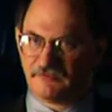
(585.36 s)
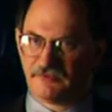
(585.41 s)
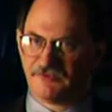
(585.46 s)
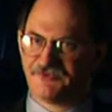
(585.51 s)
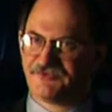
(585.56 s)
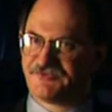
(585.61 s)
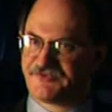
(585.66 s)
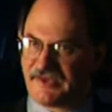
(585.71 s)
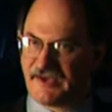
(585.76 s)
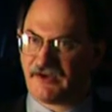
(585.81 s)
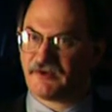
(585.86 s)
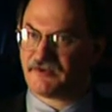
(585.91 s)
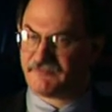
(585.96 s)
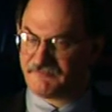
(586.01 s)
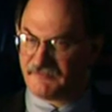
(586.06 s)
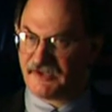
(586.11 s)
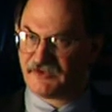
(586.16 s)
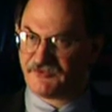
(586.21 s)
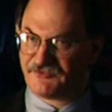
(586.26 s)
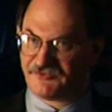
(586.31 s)
Scouting
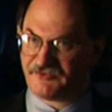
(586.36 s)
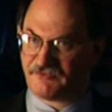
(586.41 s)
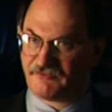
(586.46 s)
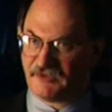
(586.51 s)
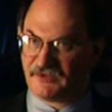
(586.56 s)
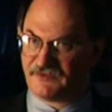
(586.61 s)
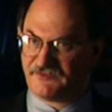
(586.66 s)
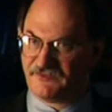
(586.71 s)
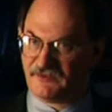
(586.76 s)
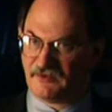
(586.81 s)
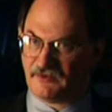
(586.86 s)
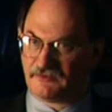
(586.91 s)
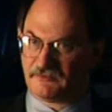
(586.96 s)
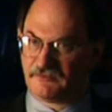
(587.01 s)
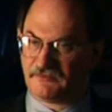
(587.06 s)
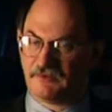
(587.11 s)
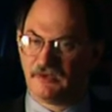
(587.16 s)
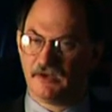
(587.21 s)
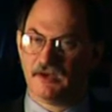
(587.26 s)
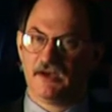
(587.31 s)
matters a great deal.
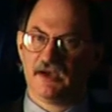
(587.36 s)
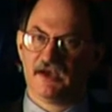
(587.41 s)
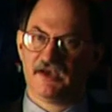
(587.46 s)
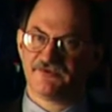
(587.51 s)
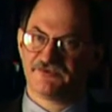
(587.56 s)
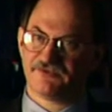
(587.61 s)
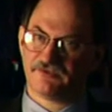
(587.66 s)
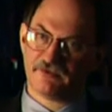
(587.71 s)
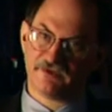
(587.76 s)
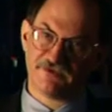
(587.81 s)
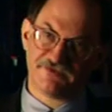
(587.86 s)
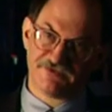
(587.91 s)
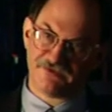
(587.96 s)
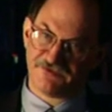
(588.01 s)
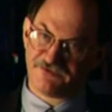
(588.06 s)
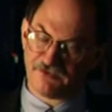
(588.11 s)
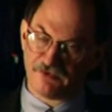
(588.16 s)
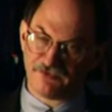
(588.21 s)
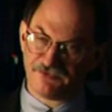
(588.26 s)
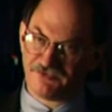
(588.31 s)
As long as
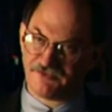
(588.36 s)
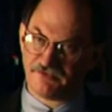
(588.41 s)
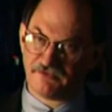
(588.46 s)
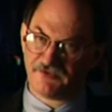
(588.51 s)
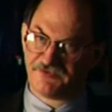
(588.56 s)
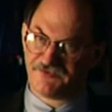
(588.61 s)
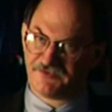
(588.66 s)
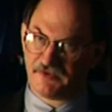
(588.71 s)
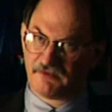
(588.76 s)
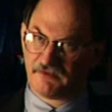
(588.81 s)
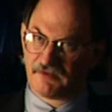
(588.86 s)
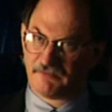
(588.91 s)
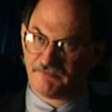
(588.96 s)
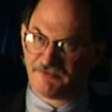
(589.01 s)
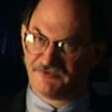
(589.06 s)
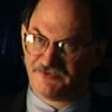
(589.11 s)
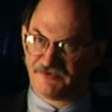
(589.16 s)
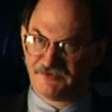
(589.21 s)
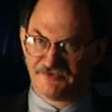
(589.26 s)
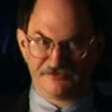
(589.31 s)
there's no serious air
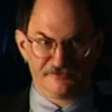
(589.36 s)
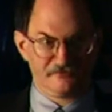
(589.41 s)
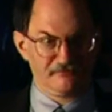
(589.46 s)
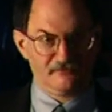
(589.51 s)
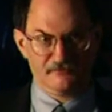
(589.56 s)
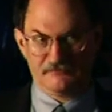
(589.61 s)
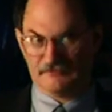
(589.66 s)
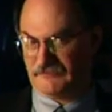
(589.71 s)
opposition,